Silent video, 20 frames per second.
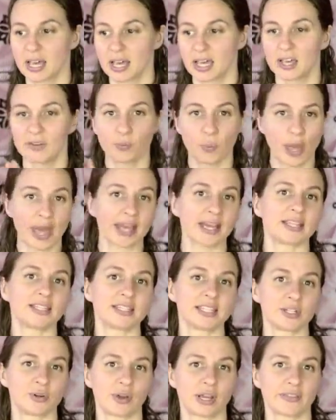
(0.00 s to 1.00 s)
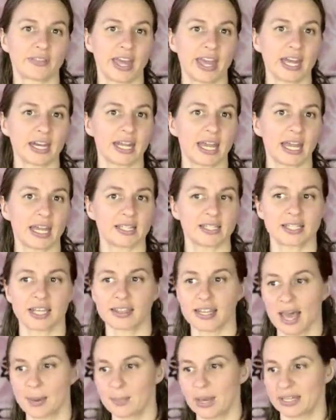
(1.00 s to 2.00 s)
if we're considering their needs, then
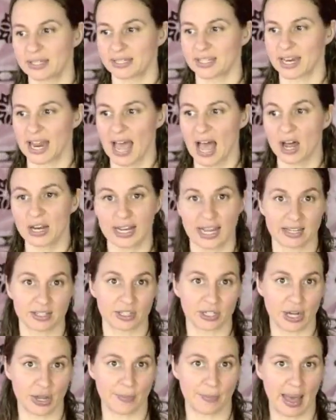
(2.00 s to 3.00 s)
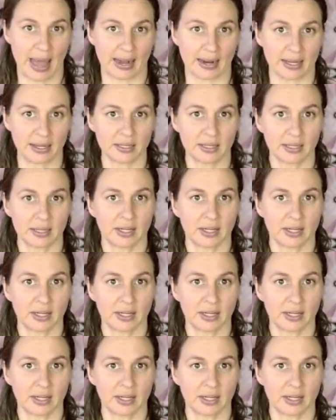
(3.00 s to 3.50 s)
that means that our needs don't matter.